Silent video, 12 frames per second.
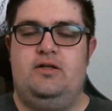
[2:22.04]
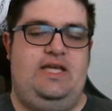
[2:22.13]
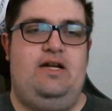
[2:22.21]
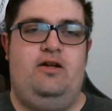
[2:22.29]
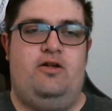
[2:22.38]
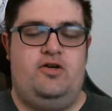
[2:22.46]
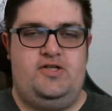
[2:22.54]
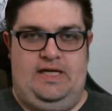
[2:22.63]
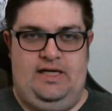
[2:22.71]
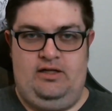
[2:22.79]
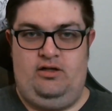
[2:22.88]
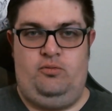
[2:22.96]
get an
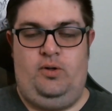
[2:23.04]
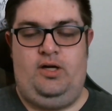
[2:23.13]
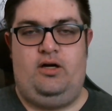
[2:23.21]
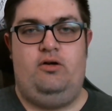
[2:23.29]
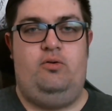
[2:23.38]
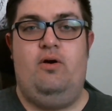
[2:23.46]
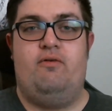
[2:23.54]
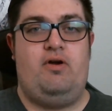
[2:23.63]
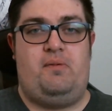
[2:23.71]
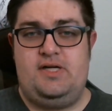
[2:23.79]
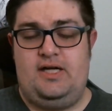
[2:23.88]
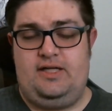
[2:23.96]
understanding on where whoever
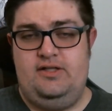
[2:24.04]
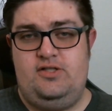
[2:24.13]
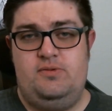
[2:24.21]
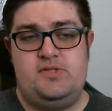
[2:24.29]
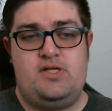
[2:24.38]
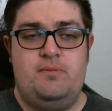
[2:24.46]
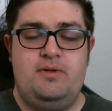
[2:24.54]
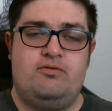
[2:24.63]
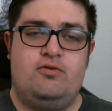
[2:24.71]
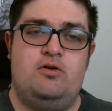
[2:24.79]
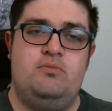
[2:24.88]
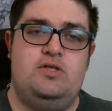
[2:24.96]
I'm talking to is coming
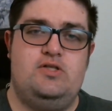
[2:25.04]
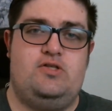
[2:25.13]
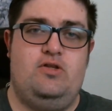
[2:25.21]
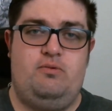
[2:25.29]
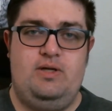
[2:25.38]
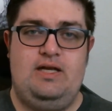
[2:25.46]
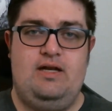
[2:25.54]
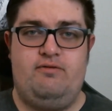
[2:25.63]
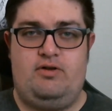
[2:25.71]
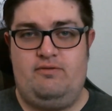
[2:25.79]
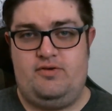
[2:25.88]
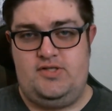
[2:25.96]
from so that we can have a
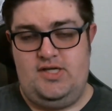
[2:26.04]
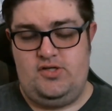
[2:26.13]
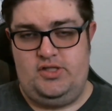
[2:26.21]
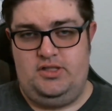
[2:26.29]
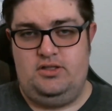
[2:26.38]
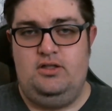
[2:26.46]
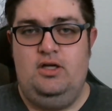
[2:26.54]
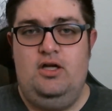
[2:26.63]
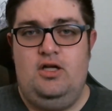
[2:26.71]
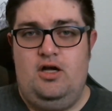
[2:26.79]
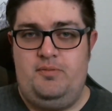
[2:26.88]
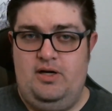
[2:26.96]
conversation
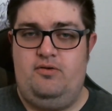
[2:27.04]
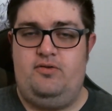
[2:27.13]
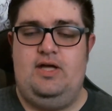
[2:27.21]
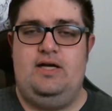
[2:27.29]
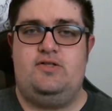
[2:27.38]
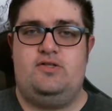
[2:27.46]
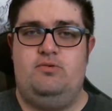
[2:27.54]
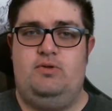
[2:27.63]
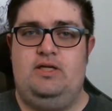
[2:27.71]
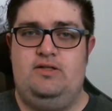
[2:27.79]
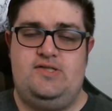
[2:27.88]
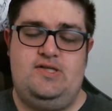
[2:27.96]
about that so we
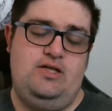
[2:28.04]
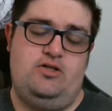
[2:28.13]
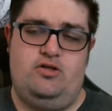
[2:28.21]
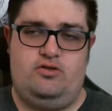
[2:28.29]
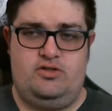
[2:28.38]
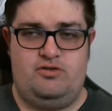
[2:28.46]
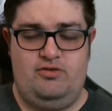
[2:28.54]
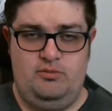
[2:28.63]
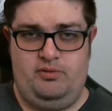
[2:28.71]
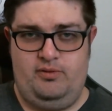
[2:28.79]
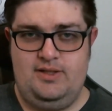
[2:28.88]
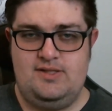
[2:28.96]
can see each other's
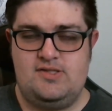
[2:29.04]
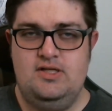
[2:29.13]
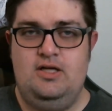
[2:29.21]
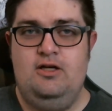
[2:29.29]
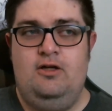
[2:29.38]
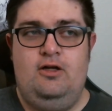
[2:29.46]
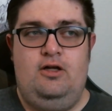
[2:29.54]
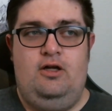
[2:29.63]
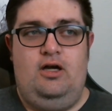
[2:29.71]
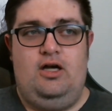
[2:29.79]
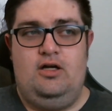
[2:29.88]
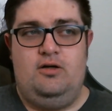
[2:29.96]
viewpoints.
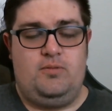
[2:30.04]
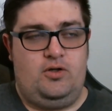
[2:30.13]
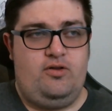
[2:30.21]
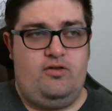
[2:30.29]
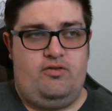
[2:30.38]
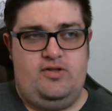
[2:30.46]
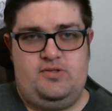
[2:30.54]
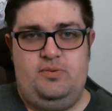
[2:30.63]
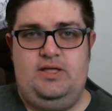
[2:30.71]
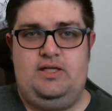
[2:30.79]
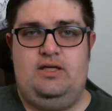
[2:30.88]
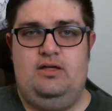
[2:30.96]
Um, earlier this
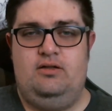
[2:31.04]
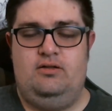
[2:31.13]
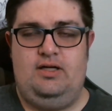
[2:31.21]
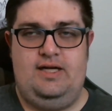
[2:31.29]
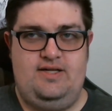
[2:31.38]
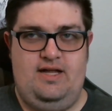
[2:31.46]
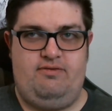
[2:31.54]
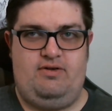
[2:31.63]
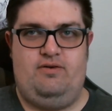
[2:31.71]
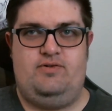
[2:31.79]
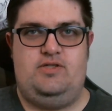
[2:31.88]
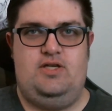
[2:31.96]
week, I did have a
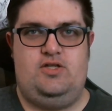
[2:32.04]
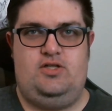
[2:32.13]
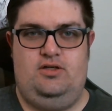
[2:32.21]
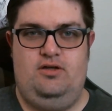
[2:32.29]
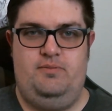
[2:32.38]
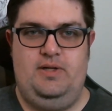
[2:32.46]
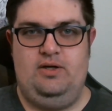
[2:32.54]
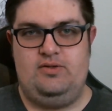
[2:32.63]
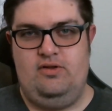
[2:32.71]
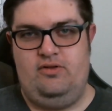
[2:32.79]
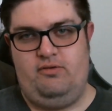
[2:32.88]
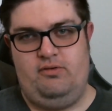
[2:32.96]
conversation about
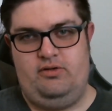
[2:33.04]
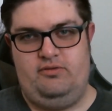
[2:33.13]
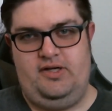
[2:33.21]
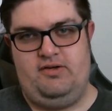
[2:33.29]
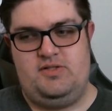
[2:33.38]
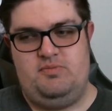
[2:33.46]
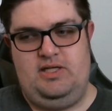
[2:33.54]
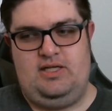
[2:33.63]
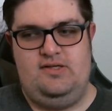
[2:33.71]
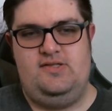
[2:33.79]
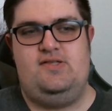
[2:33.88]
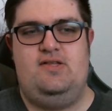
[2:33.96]
the coronavirus
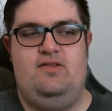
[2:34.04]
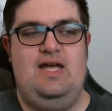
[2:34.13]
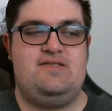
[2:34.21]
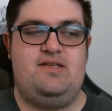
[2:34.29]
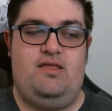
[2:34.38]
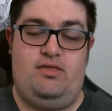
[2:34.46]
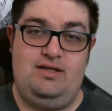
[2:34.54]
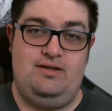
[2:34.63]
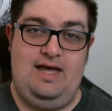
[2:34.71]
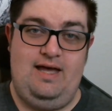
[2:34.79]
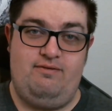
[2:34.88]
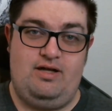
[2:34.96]
because that's the thing to
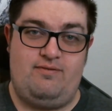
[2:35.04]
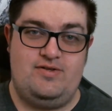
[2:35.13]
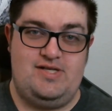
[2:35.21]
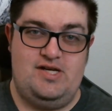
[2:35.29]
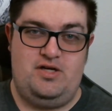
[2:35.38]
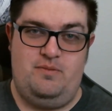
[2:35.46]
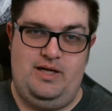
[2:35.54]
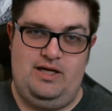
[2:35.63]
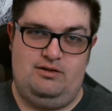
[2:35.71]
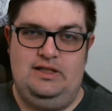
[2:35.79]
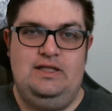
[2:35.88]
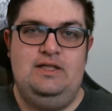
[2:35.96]
have a conversation about